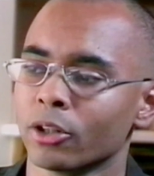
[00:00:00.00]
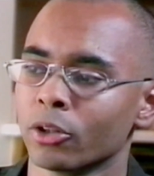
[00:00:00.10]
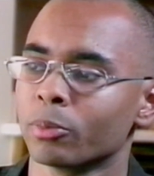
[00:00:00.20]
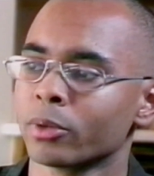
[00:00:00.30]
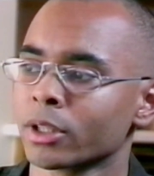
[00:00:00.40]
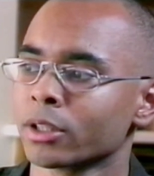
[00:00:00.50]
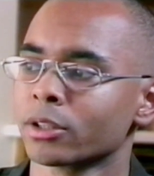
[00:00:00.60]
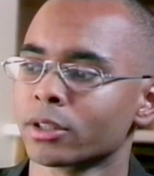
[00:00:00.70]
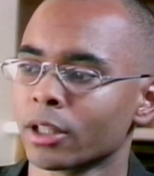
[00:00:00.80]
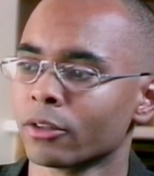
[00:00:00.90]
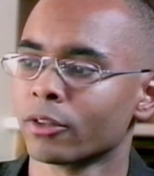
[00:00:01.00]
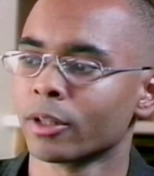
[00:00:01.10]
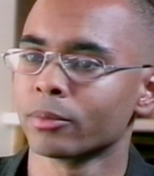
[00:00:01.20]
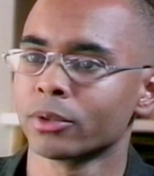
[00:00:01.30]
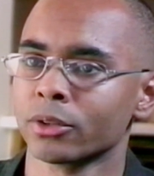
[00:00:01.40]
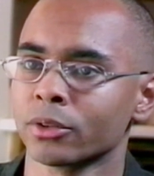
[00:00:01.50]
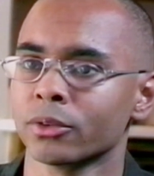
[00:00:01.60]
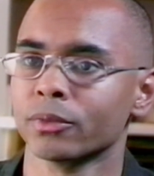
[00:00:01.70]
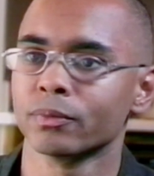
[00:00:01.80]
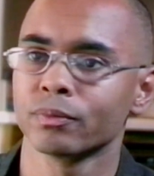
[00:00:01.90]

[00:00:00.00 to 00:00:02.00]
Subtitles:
opening yourself up to,